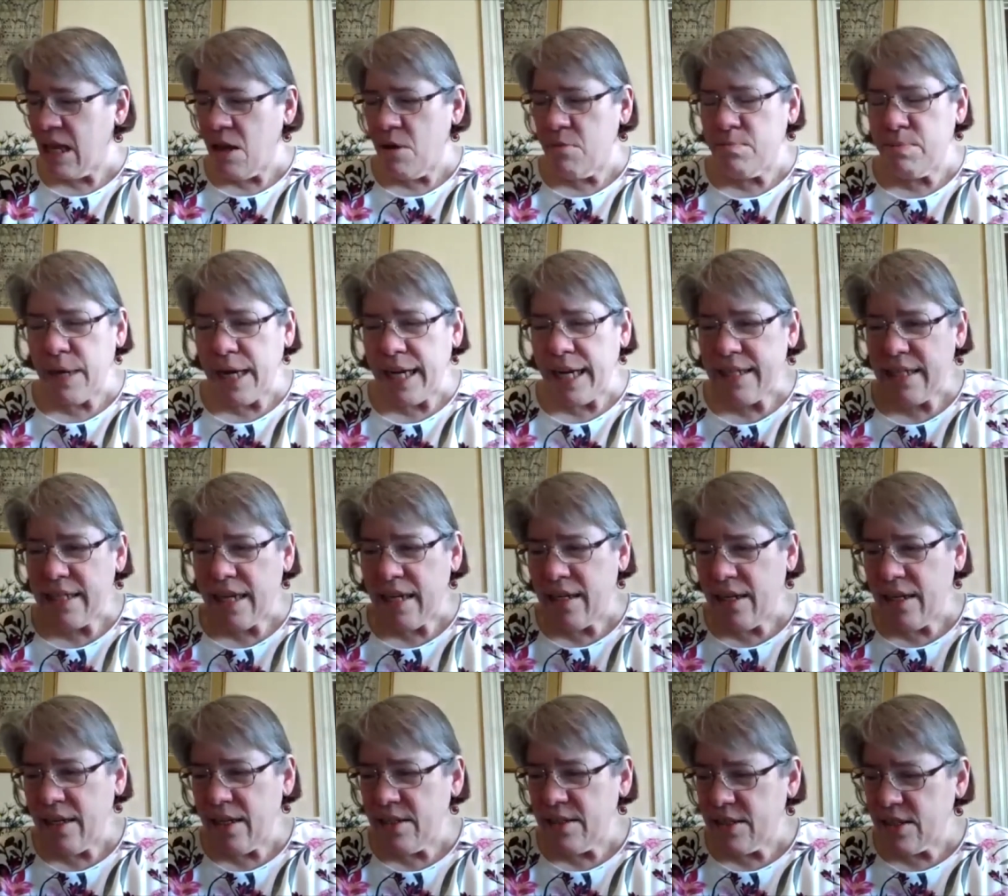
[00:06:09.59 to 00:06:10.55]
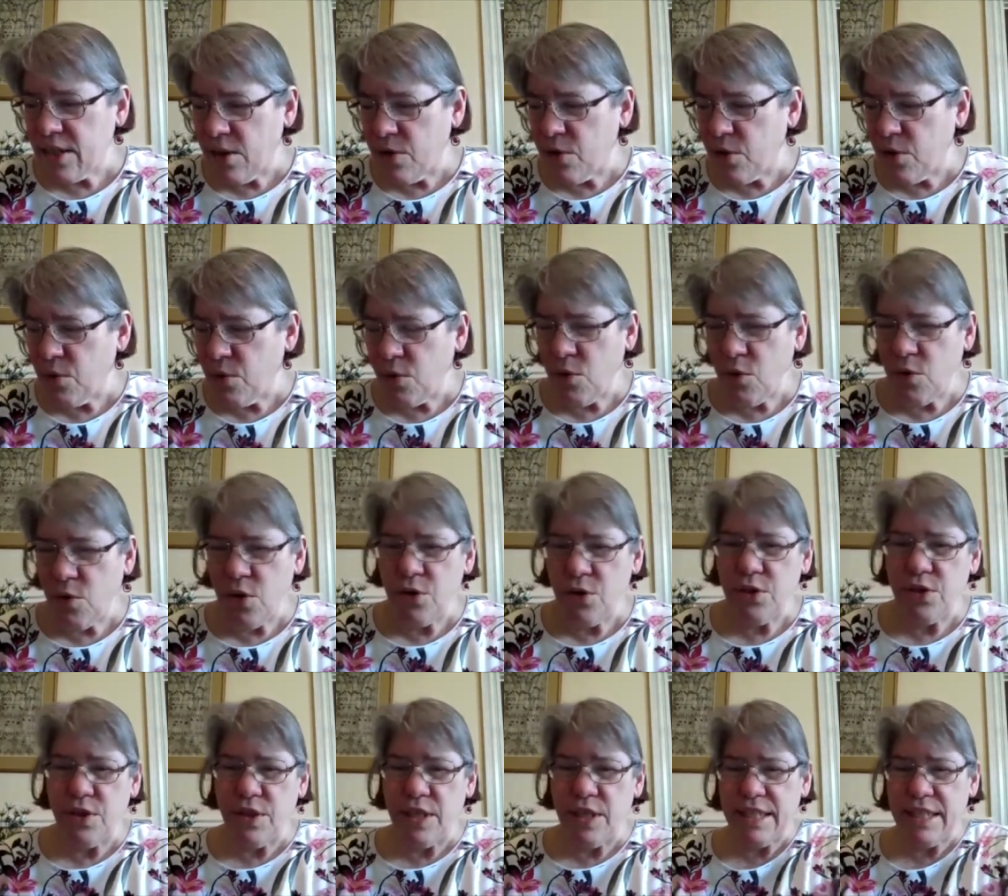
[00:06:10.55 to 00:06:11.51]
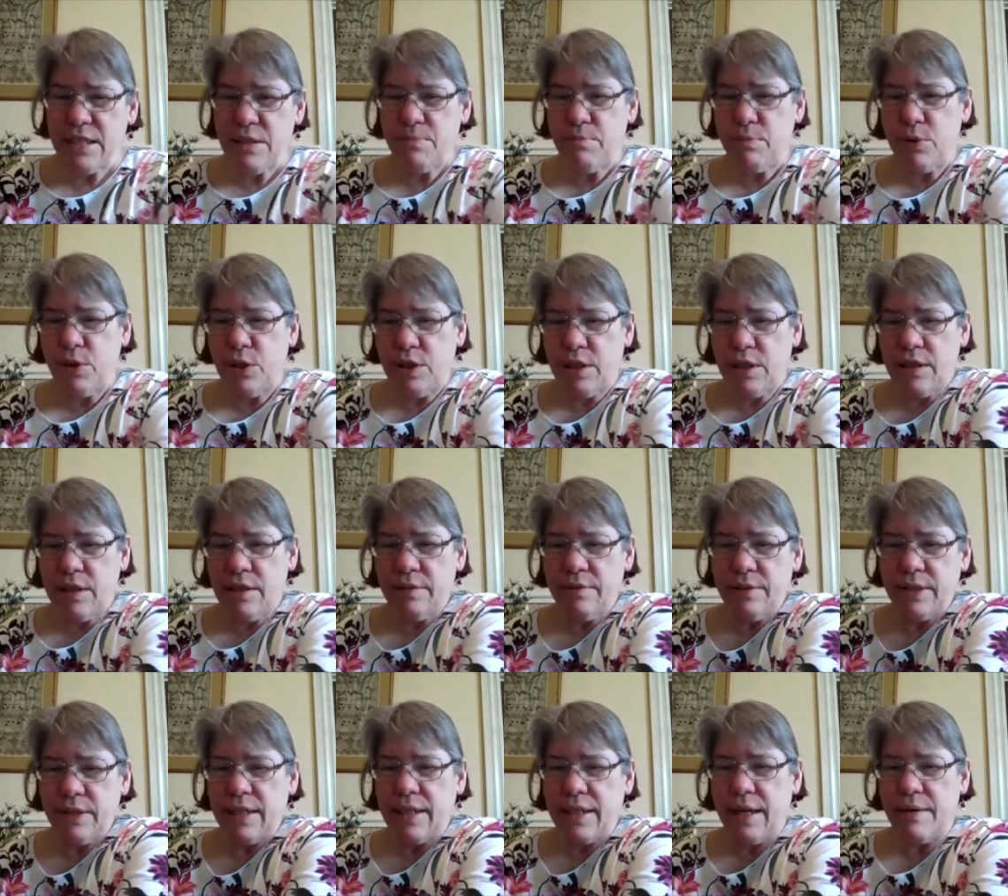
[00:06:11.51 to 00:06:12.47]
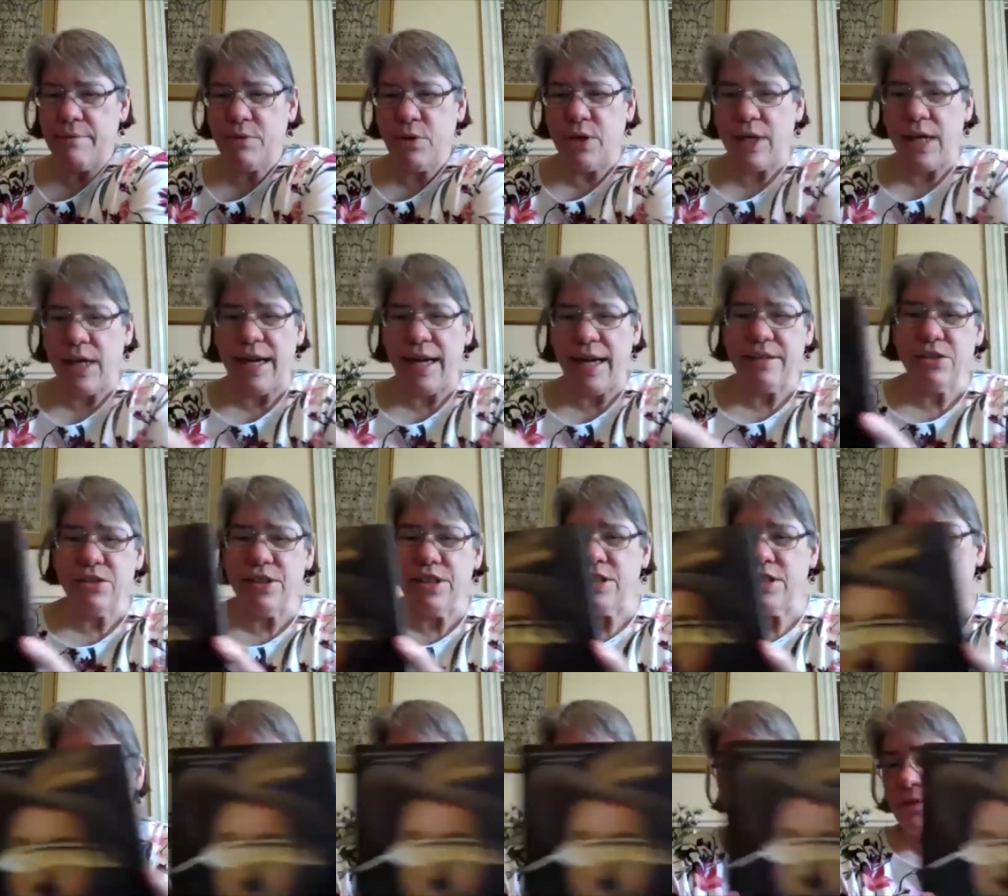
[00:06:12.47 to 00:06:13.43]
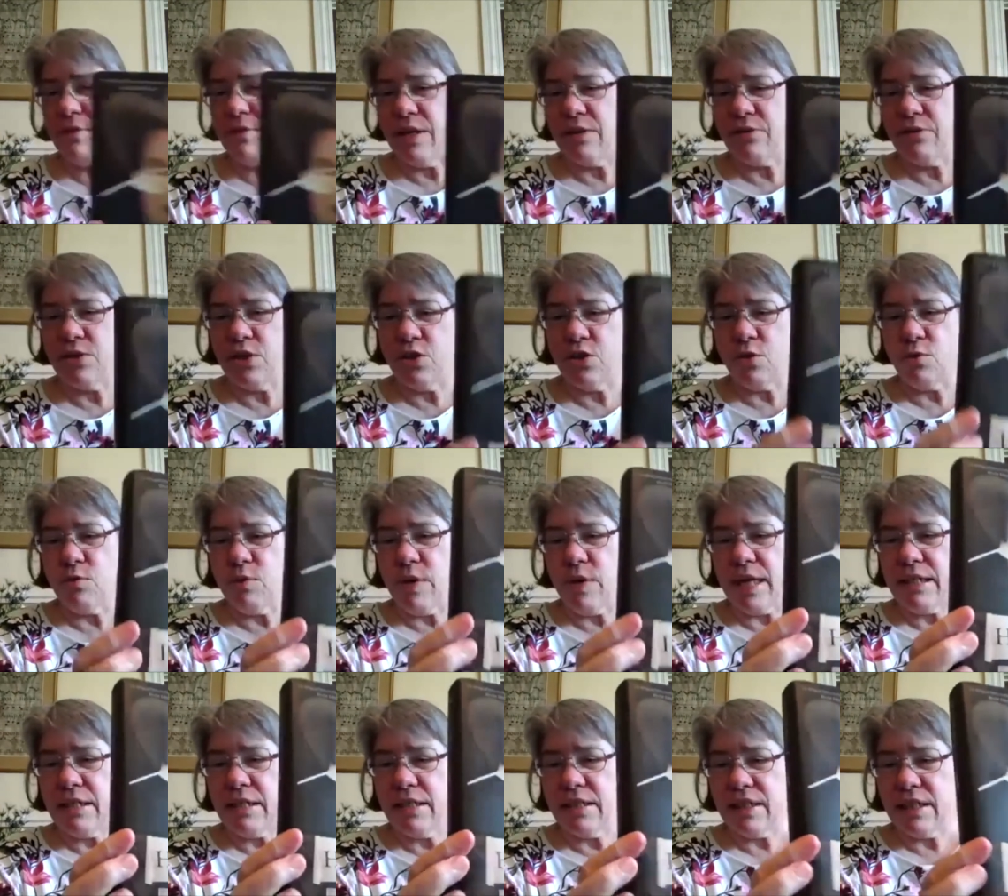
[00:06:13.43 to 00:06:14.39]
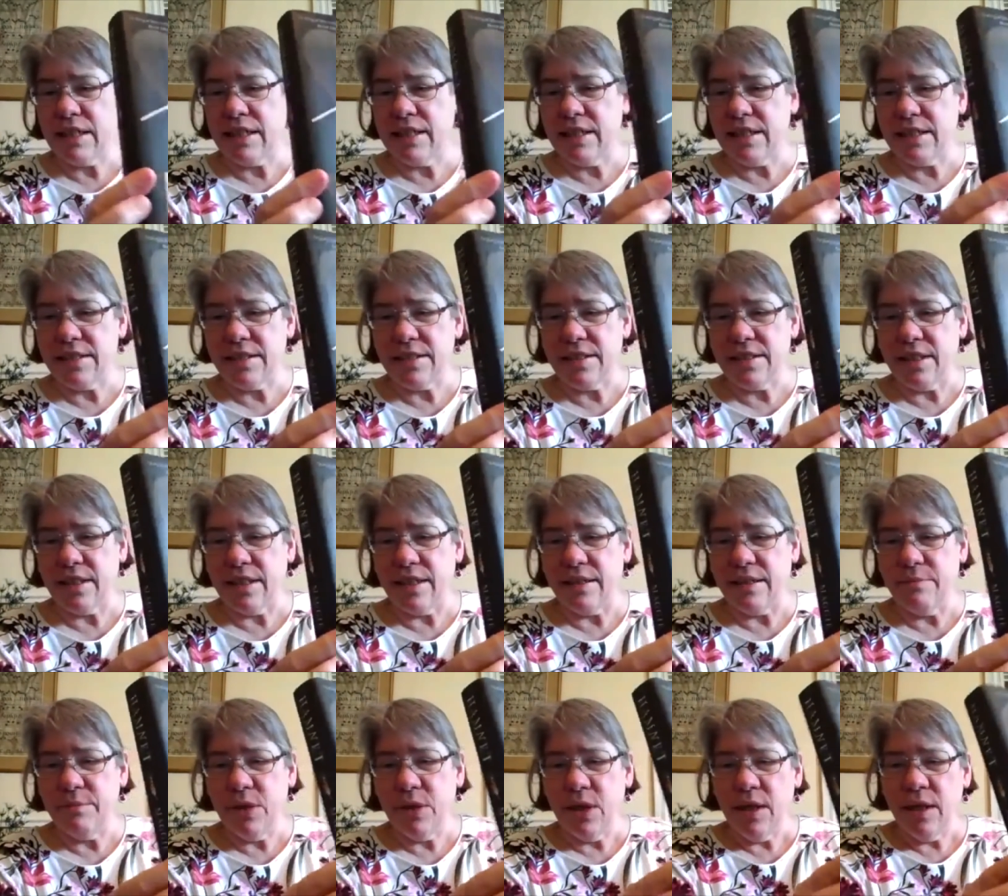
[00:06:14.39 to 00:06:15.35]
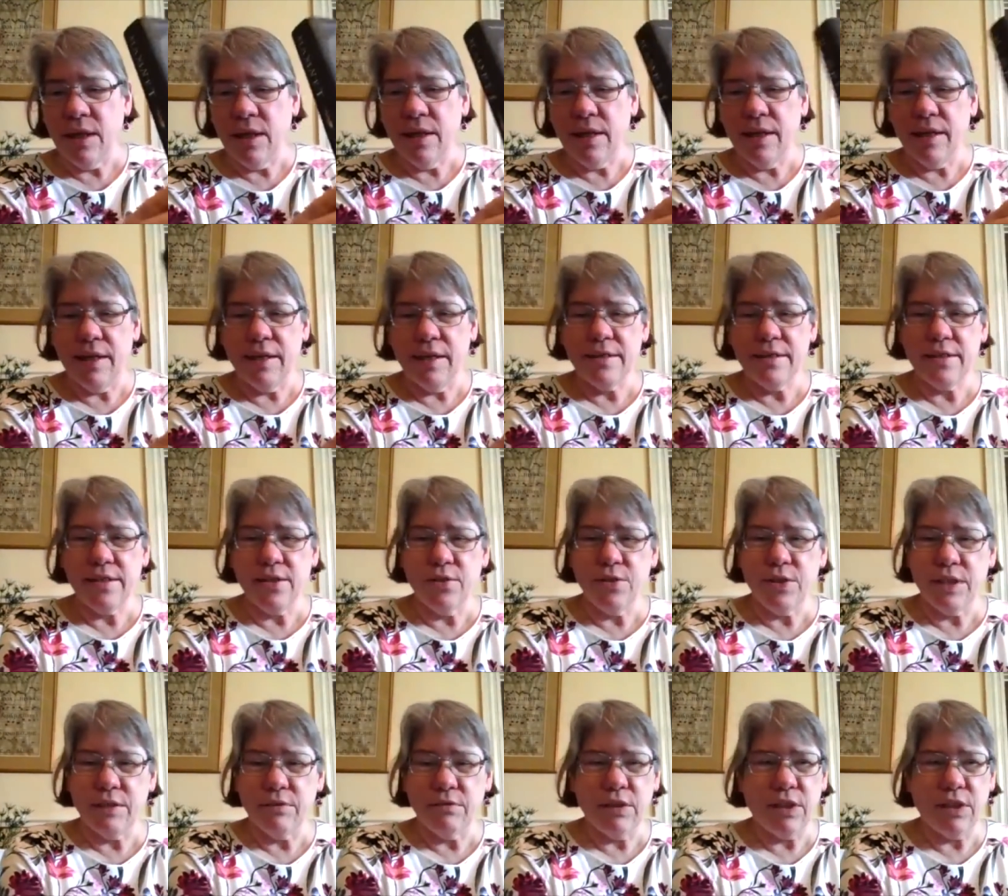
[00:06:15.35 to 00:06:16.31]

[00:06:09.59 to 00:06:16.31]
But so this book, and I'm going to actually swing it around correctly this time so that